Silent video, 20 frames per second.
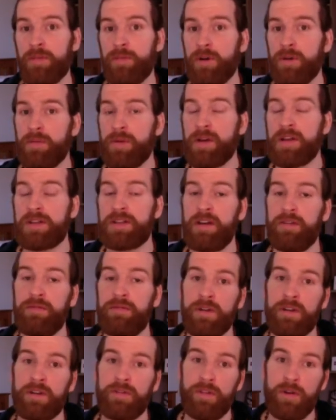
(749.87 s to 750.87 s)
I bought
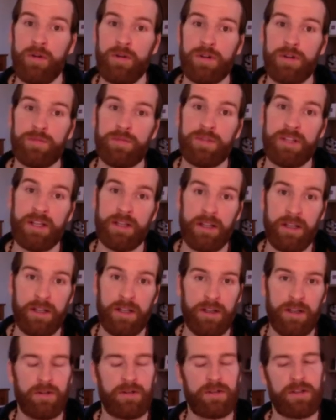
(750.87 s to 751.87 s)
myself one of those,
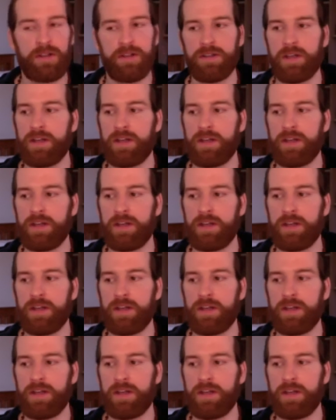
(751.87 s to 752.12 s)
particularly because